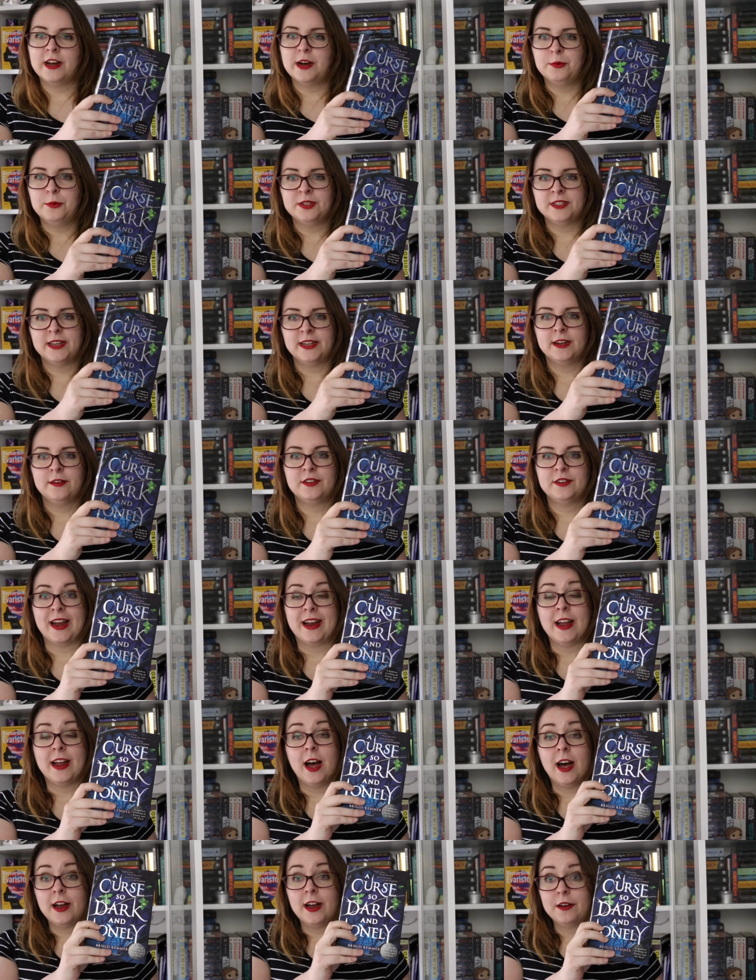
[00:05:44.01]
I received a
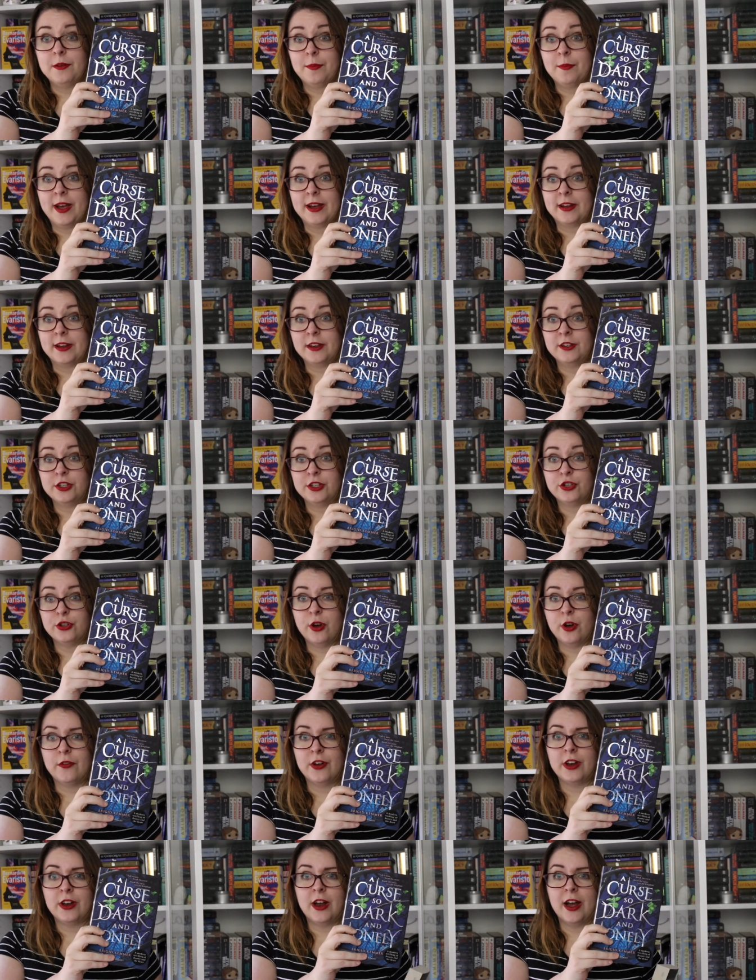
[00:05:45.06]
hardback edition
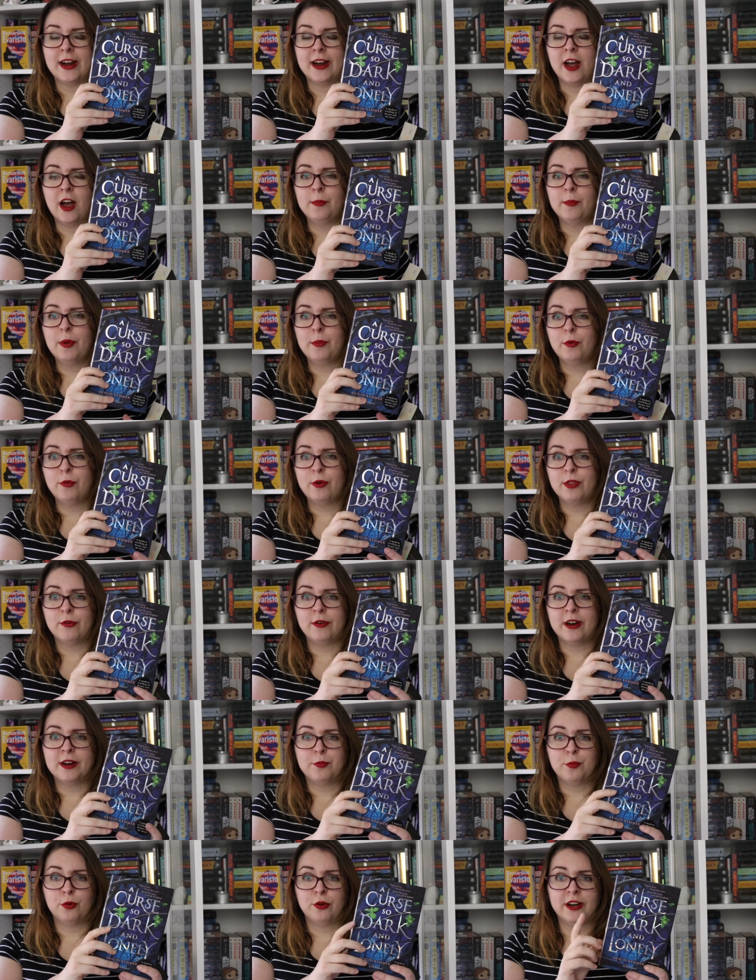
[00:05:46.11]
of it. I can't remember whether
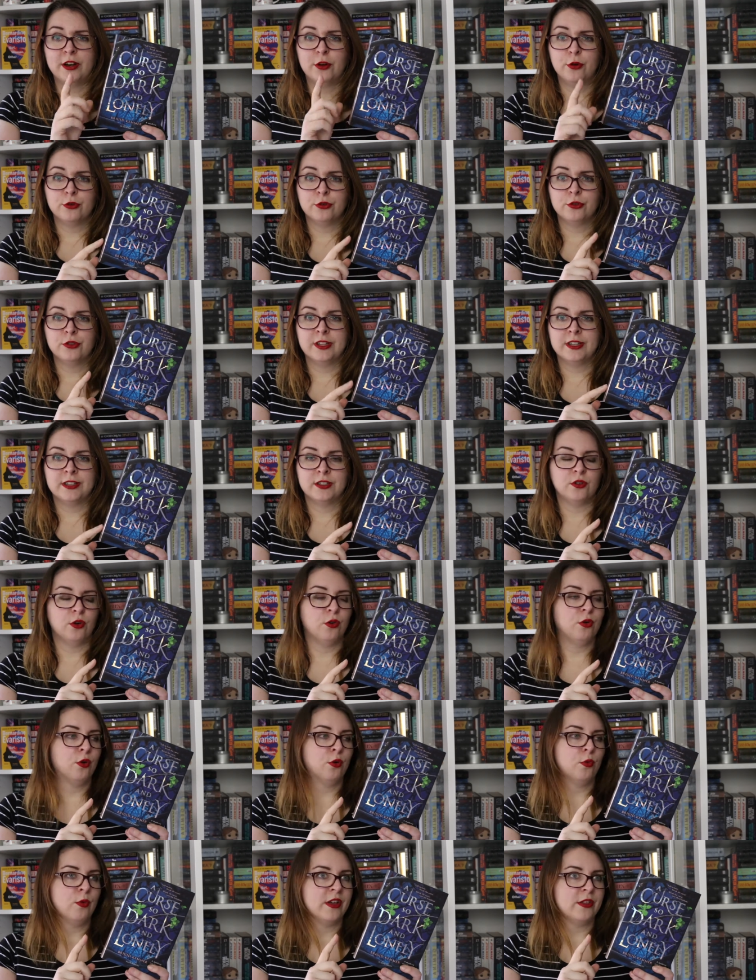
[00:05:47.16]
I'd pre-ordered this
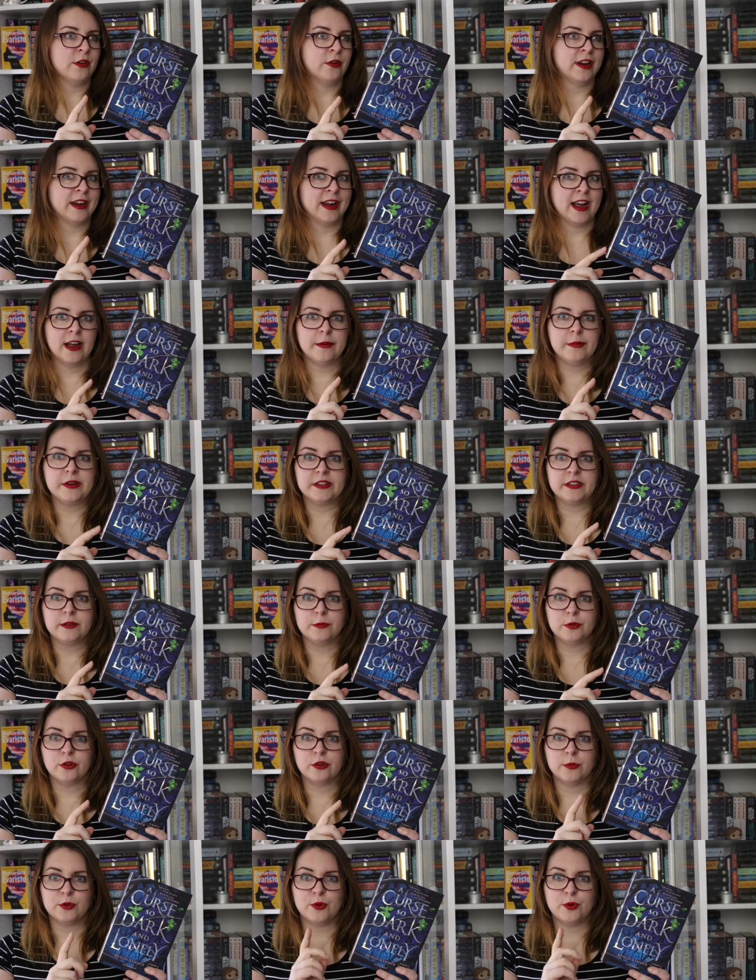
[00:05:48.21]
or whether it came in a
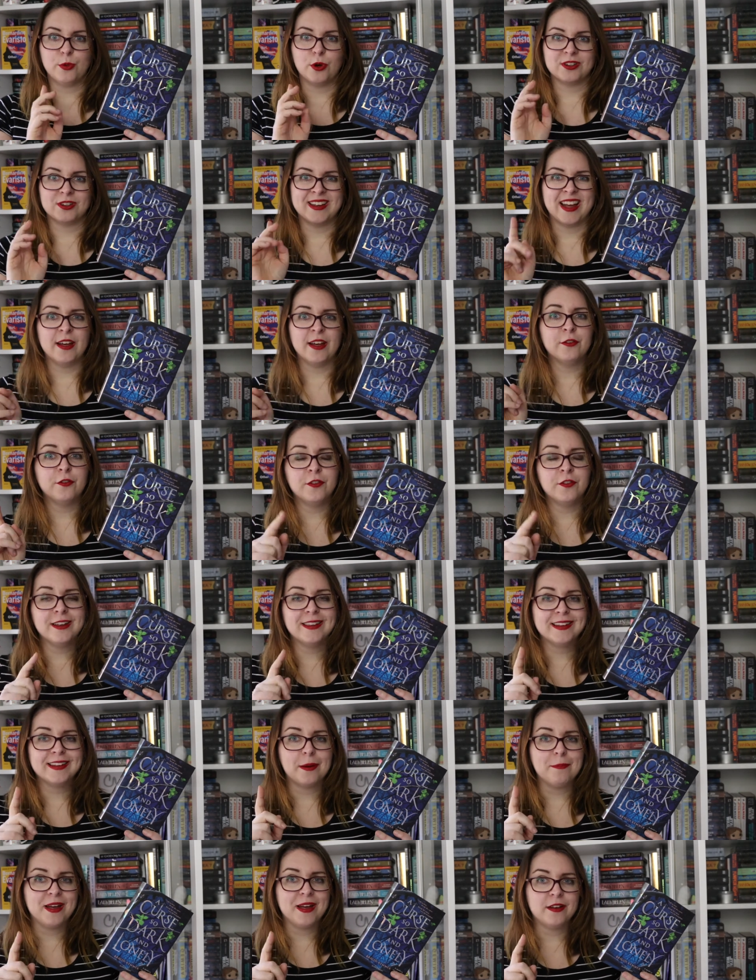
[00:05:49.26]
subscription box. I have a feeling
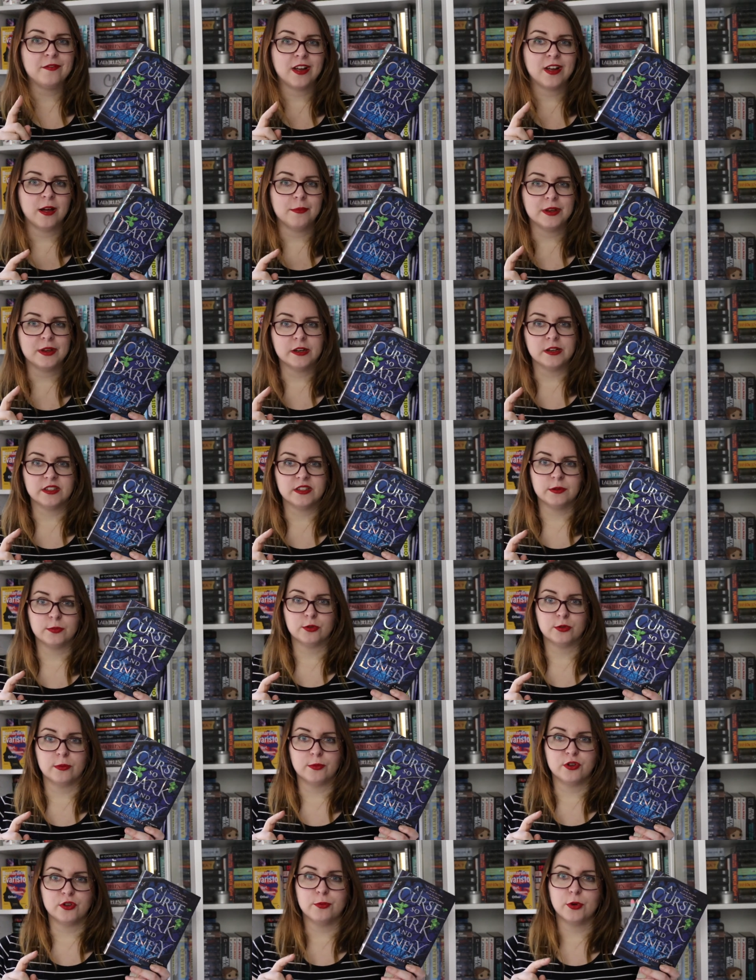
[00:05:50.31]
it may have come in a
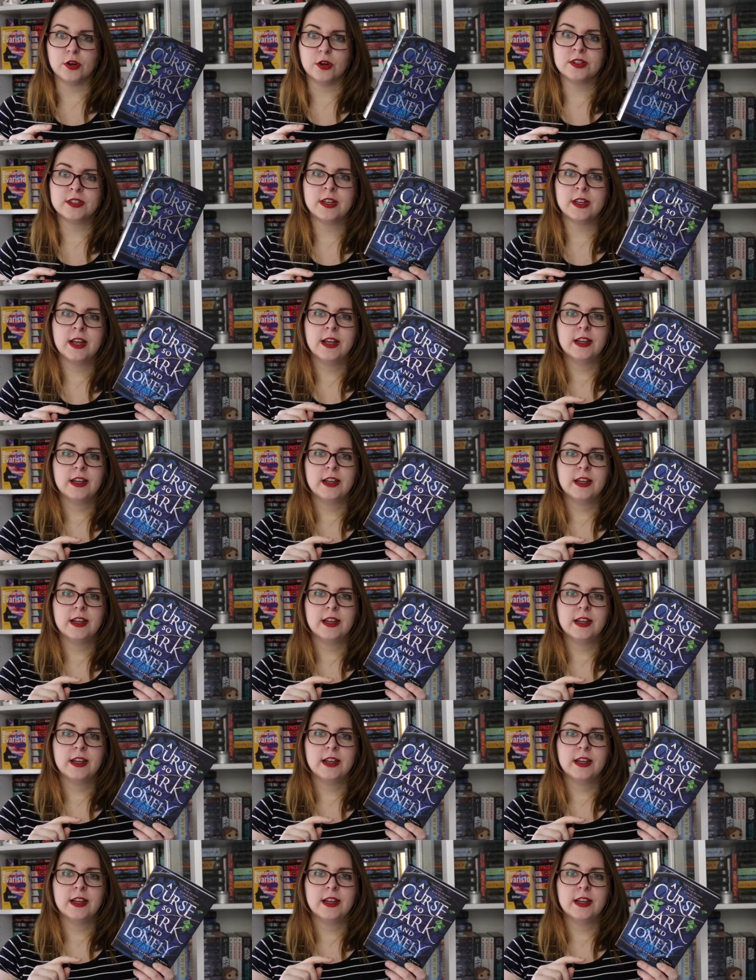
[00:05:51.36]
subscription box.